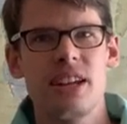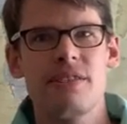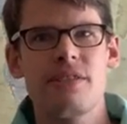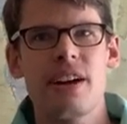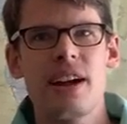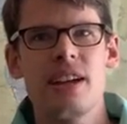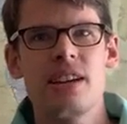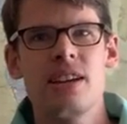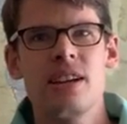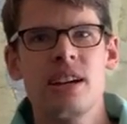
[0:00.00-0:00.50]
if
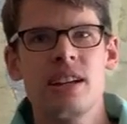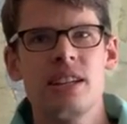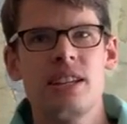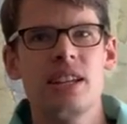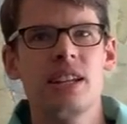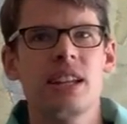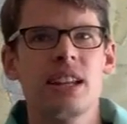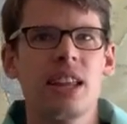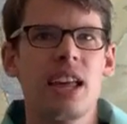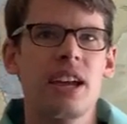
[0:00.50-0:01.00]

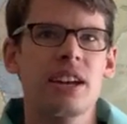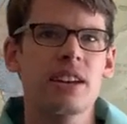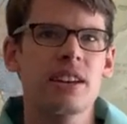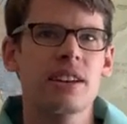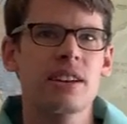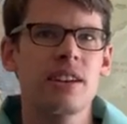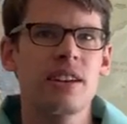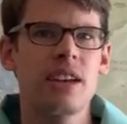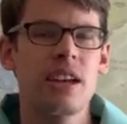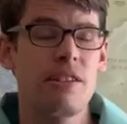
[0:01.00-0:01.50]

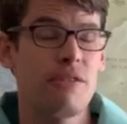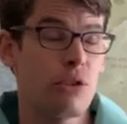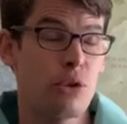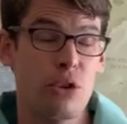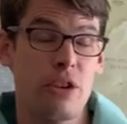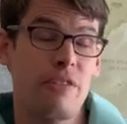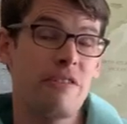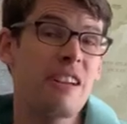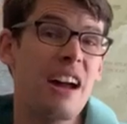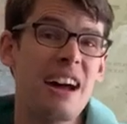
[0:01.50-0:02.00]

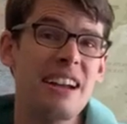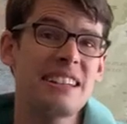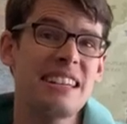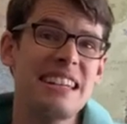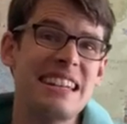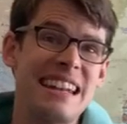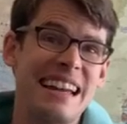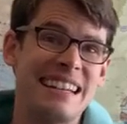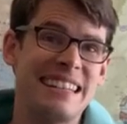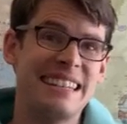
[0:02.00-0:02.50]
God
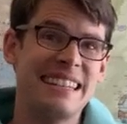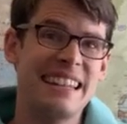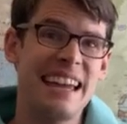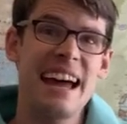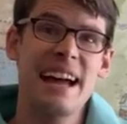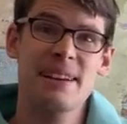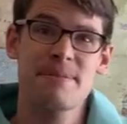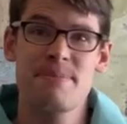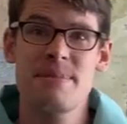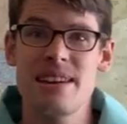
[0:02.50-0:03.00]
didn't
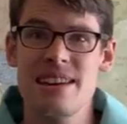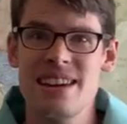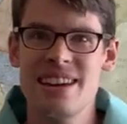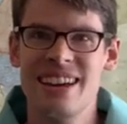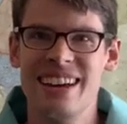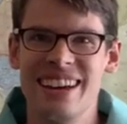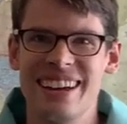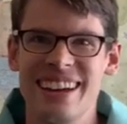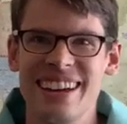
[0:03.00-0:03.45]
attack me,